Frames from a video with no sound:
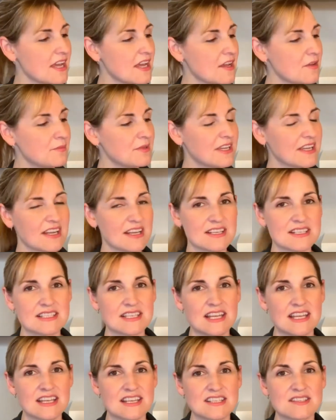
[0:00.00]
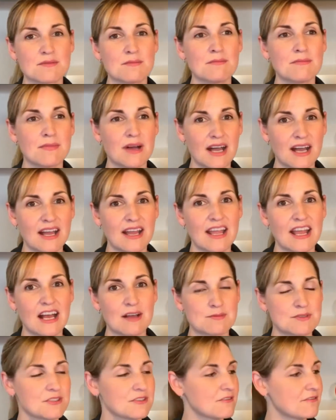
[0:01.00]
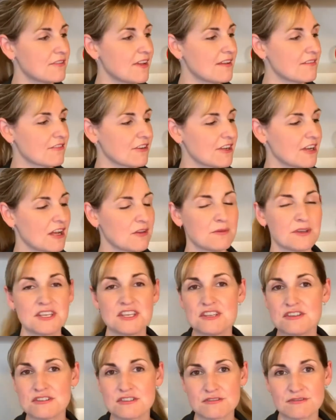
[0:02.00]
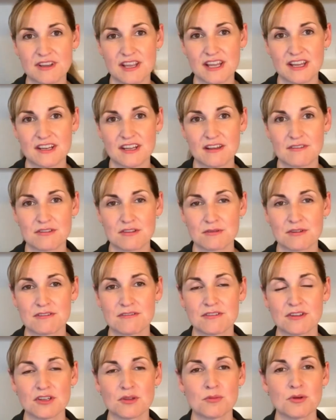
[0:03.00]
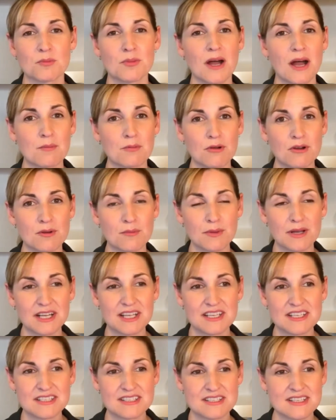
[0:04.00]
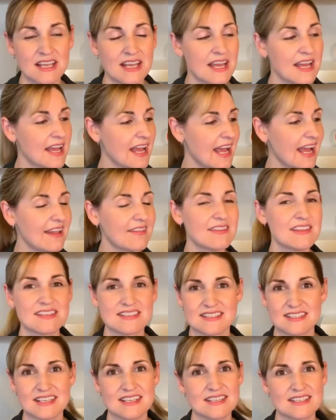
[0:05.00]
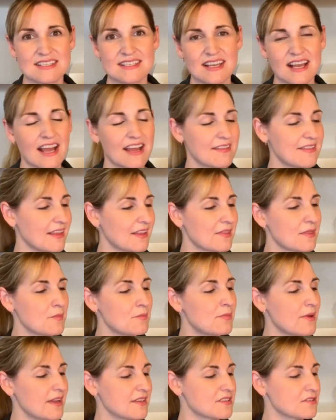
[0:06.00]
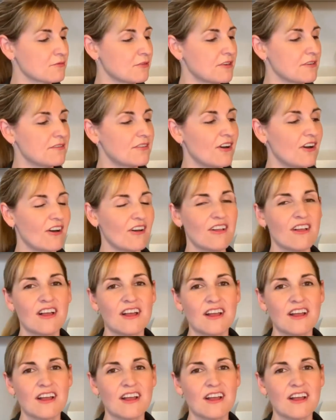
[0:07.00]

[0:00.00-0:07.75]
because it is my absolute favorite. I'm a huge fan of the refillable popcorn buckets, and this is, I think, the best one of all.